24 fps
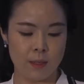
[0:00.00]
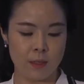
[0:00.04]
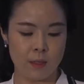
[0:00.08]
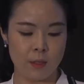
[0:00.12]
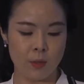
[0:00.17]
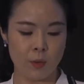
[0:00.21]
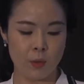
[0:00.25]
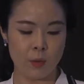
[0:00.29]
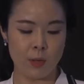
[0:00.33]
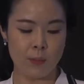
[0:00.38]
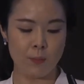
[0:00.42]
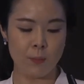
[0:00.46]

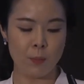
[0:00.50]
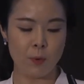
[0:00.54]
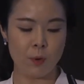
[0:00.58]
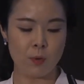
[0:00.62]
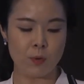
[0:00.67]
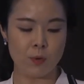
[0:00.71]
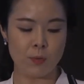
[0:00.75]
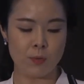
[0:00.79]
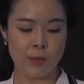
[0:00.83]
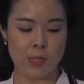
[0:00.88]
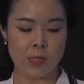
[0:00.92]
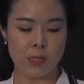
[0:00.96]
The
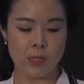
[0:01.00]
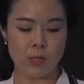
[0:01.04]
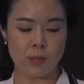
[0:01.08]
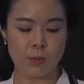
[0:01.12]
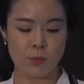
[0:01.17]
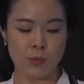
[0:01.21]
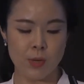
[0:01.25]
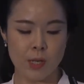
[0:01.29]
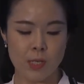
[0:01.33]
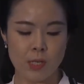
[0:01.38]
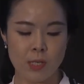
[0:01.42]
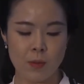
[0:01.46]
report
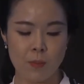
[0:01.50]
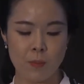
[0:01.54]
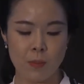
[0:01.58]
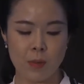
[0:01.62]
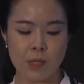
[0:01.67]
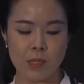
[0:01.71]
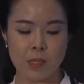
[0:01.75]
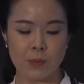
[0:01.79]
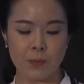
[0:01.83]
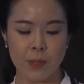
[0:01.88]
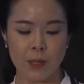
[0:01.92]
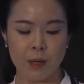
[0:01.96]
registration
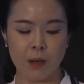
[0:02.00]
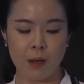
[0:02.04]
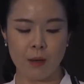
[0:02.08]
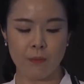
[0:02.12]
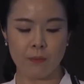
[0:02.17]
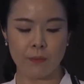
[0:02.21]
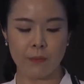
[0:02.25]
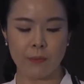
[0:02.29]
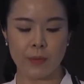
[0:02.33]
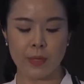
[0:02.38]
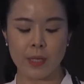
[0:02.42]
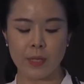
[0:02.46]
must be
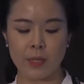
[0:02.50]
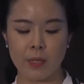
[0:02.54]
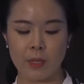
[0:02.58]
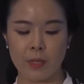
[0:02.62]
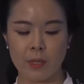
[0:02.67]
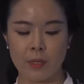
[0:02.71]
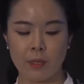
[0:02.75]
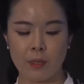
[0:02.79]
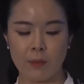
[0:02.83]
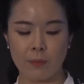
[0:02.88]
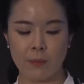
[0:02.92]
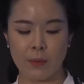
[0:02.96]

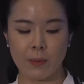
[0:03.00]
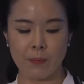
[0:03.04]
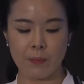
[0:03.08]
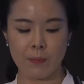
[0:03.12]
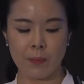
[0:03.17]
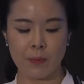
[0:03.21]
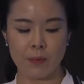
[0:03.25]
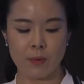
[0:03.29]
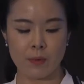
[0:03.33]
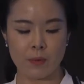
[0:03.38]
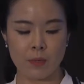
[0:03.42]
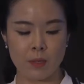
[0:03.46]
completed
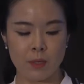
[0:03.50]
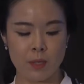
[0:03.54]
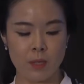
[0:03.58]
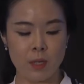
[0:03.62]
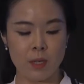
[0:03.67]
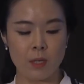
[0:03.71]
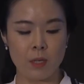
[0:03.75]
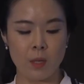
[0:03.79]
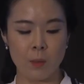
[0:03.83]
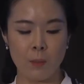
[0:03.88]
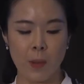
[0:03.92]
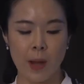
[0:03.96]
before
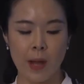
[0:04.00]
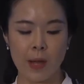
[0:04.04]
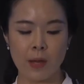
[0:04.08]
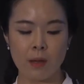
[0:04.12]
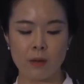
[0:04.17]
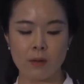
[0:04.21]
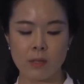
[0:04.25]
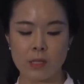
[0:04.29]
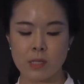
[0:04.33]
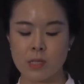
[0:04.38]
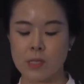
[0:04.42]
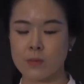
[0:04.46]
the
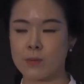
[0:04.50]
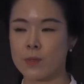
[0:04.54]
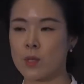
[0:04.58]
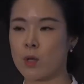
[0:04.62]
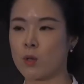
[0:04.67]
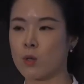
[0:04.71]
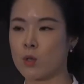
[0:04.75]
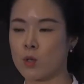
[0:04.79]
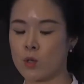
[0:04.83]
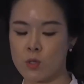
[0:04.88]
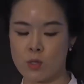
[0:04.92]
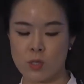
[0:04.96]
buyer receives the
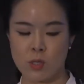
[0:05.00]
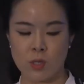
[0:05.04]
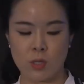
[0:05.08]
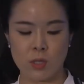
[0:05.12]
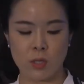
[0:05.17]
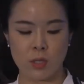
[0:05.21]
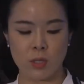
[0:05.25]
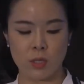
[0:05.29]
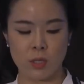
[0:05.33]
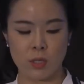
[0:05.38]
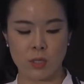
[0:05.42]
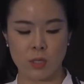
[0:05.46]
goods.